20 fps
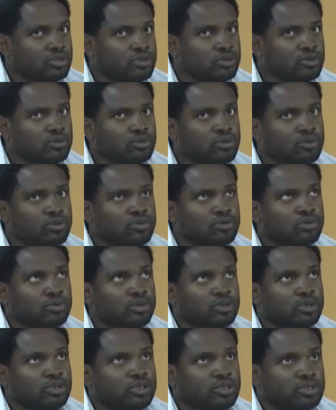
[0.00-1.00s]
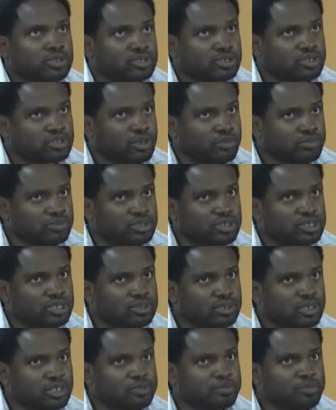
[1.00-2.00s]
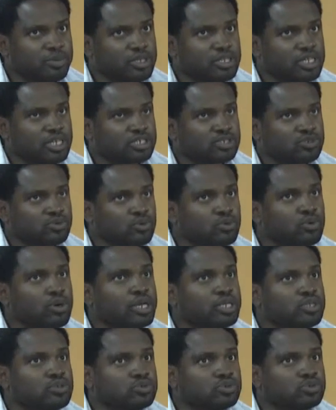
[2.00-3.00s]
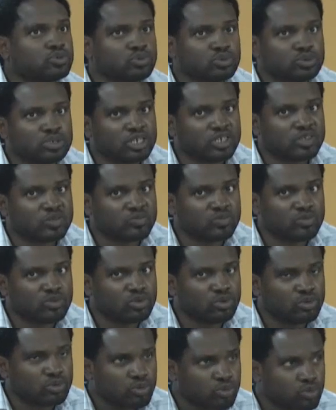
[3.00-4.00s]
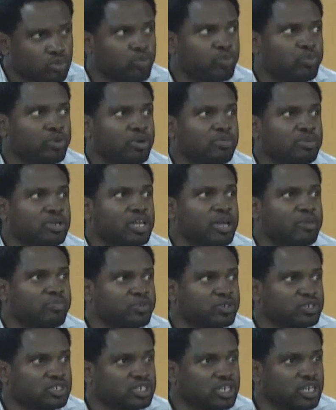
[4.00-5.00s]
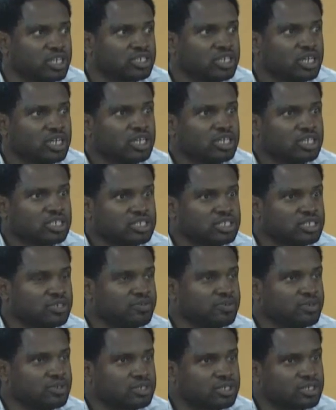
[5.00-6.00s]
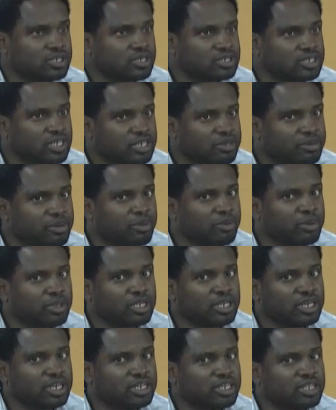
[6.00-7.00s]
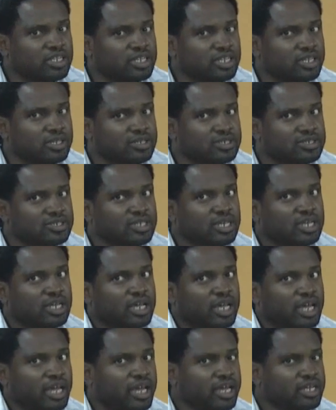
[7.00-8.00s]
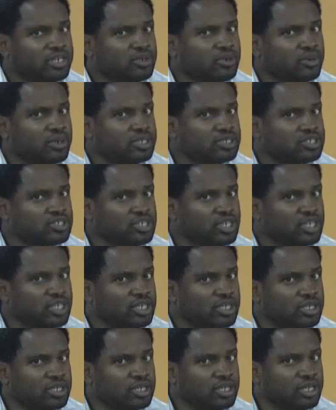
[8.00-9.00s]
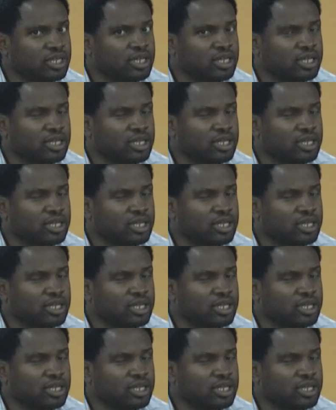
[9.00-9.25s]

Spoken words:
you know, some serious brothers who are used to it, you know, who probably appreciate Stephen Osita Osadebe more than anything else, and go and sing,